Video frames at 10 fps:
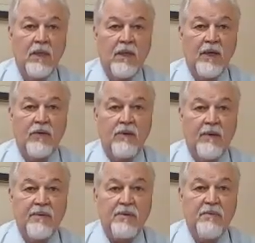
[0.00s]
Hello,
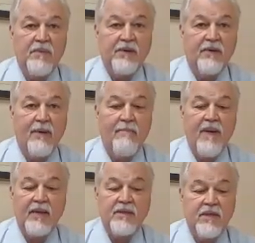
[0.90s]
I'm Dr. Bittiker. I'm
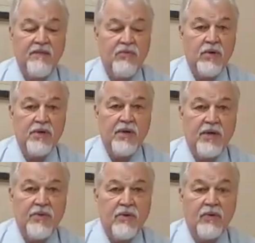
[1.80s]
back to give you
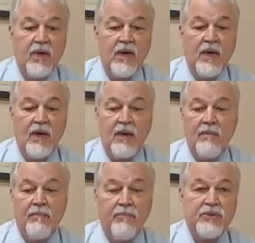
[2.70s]
another
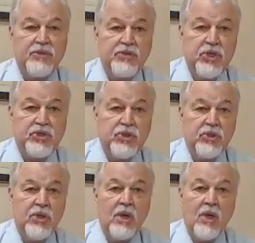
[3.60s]

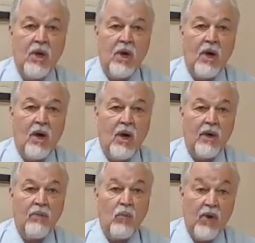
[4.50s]
presentation
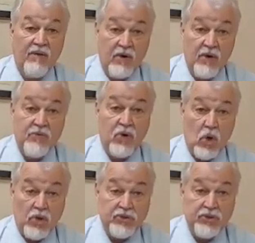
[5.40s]
on one of our other
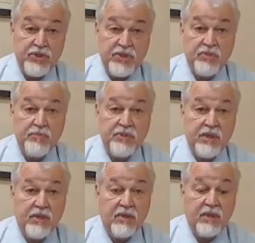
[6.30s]
causes. In this
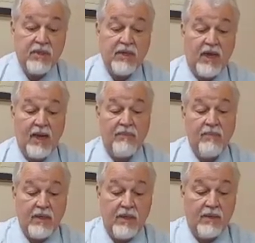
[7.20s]
particular
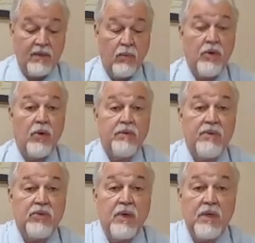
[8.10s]
time, we're going to
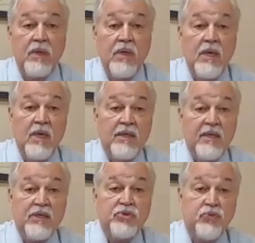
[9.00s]
be doing the
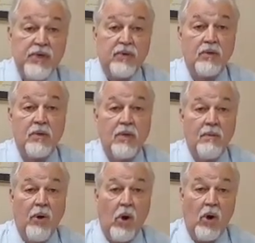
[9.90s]
adrenal
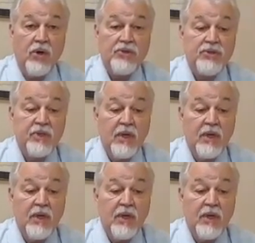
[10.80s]
pause.